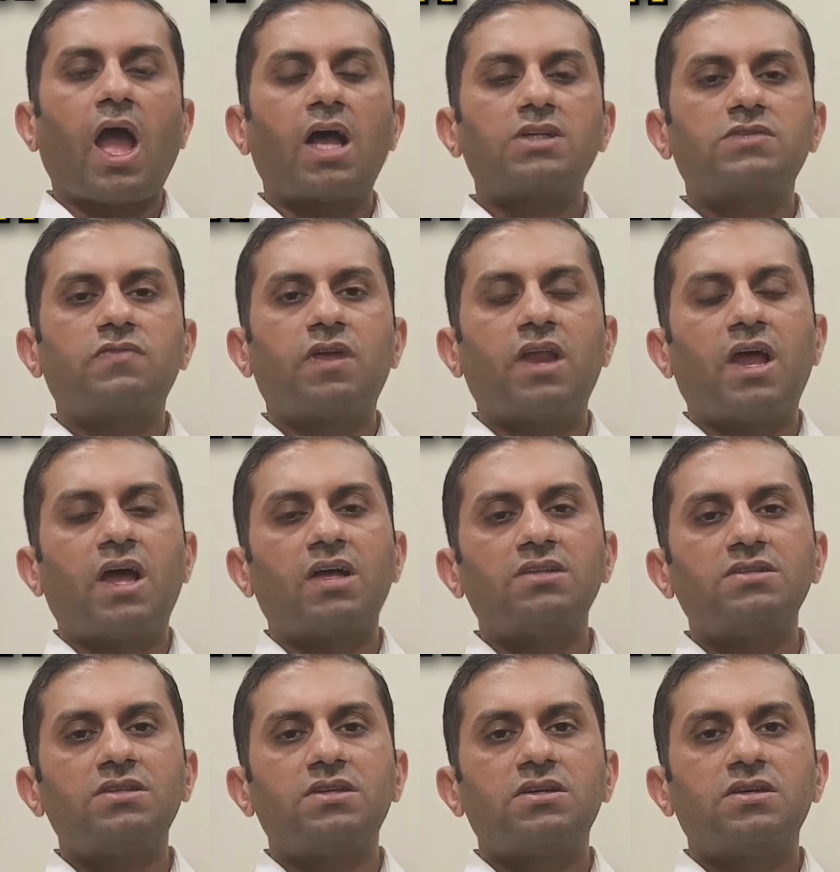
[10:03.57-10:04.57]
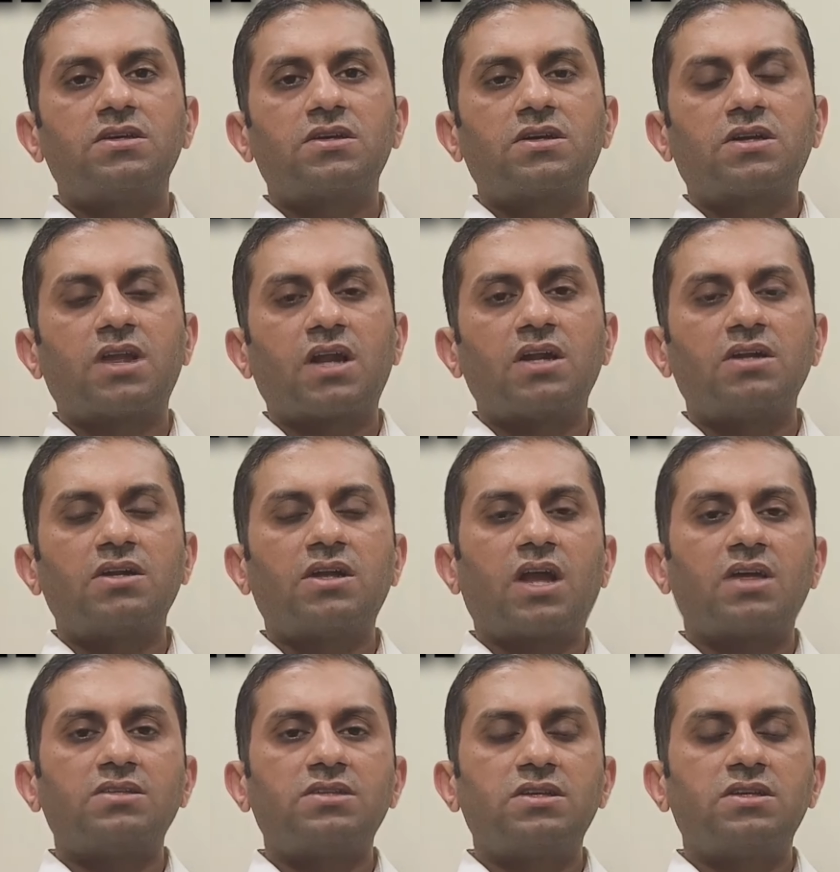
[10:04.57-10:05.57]
as well as credit
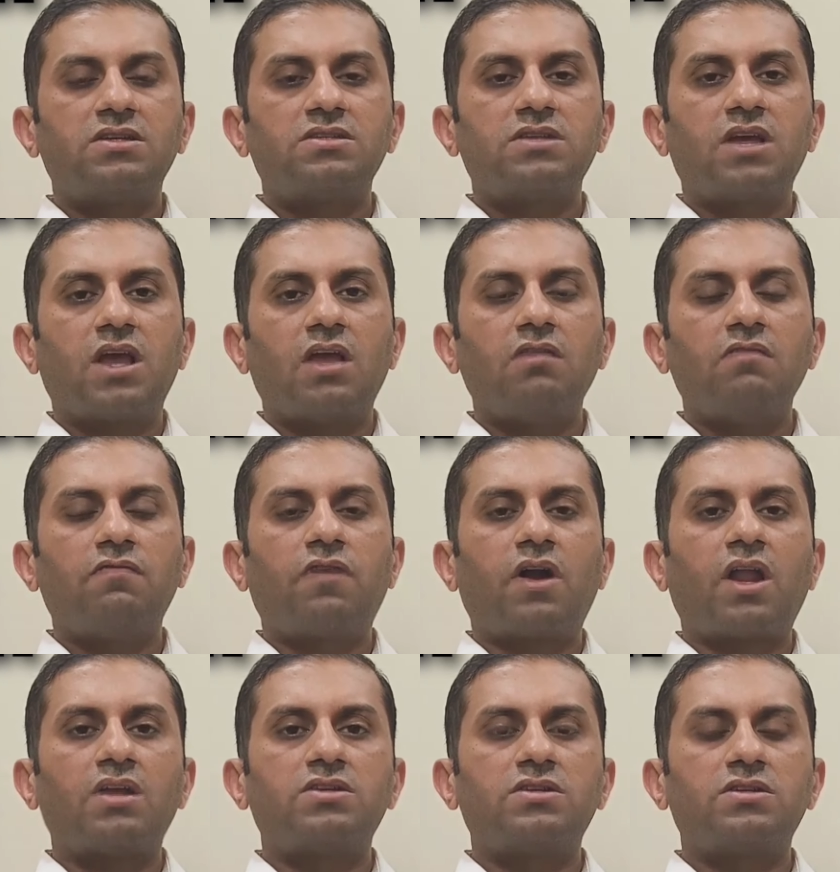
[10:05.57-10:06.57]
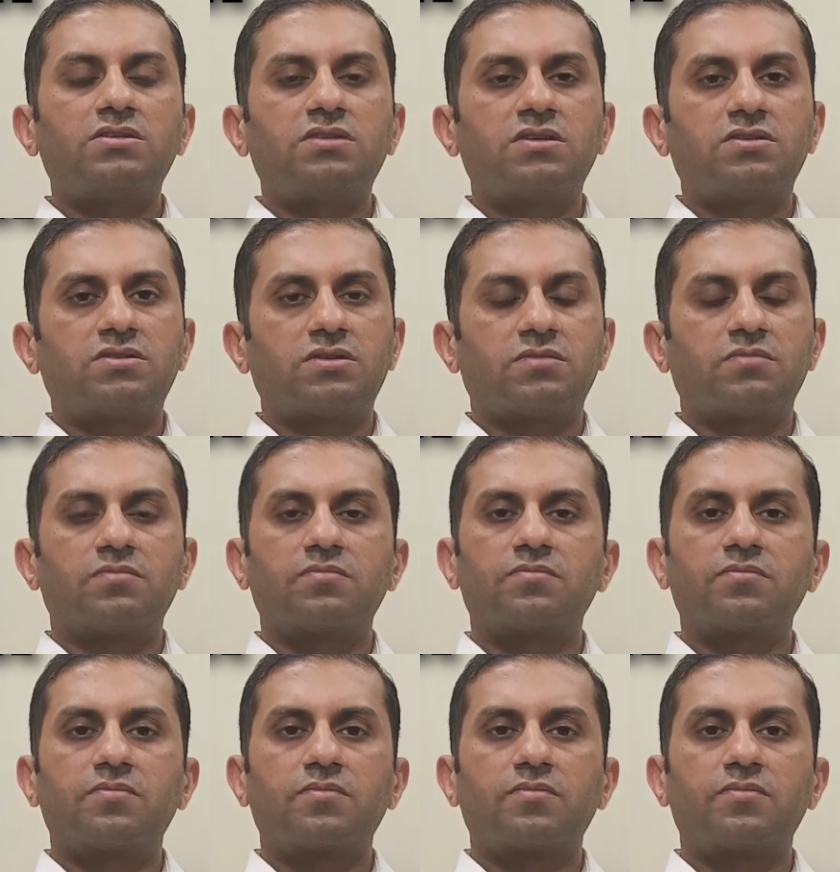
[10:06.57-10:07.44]
crisis in financial system.